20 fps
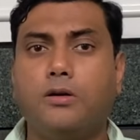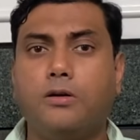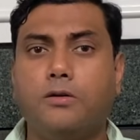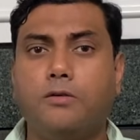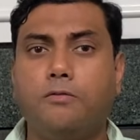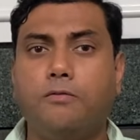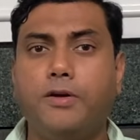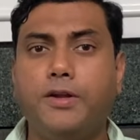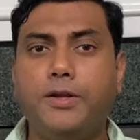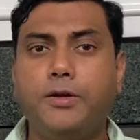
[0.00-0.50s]

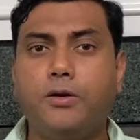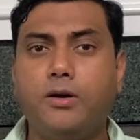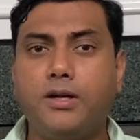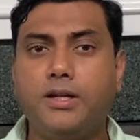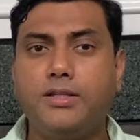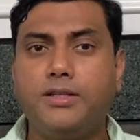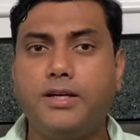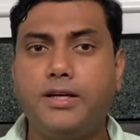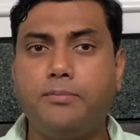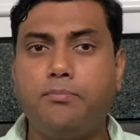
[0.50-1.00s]
When you are
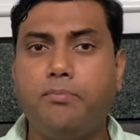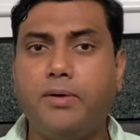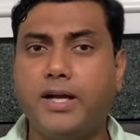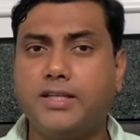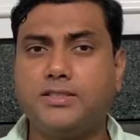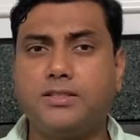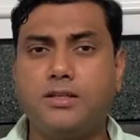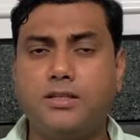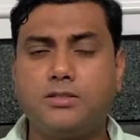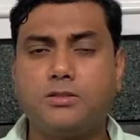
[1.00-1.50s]
in their
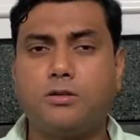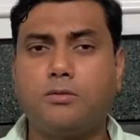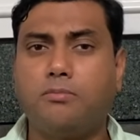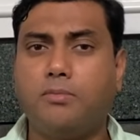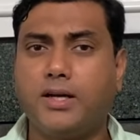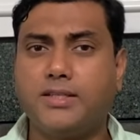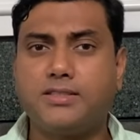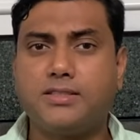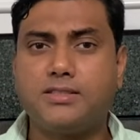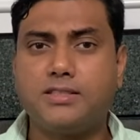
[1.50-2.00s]
bachelor's or
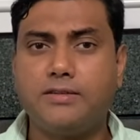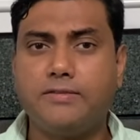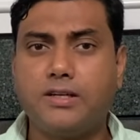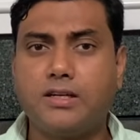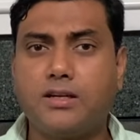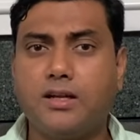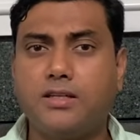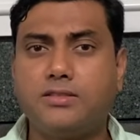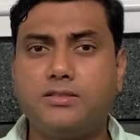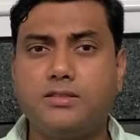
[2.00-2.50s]
master's level
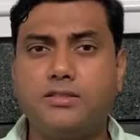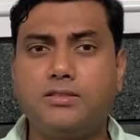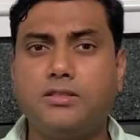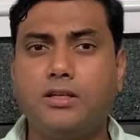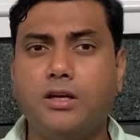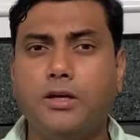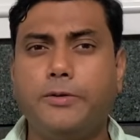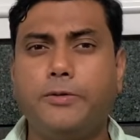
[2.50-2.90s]
classes,